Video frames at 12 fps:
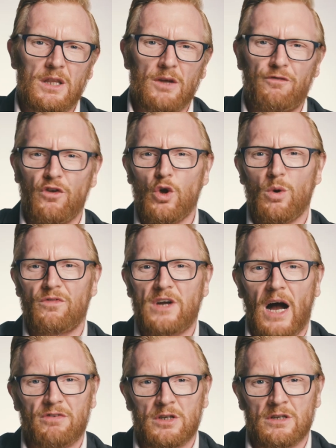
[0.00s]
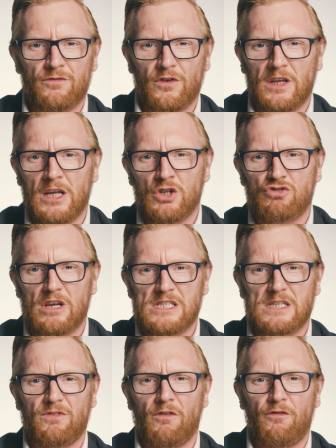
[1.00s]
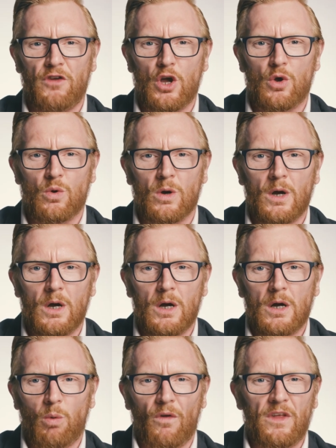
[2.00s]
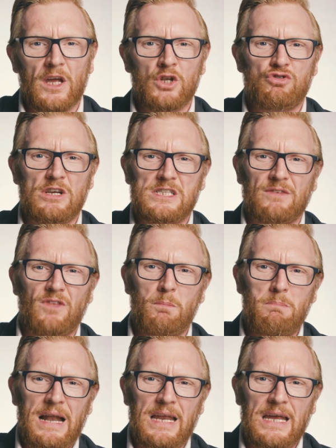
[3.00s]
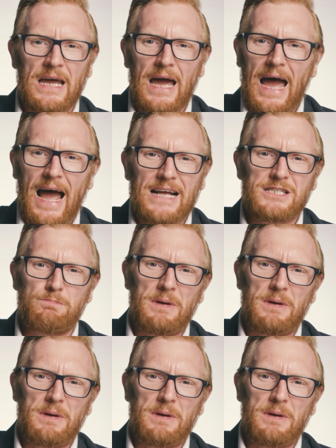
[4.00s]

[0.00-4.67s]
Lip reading: The few have governed for the interest of the few, while the interest of the many has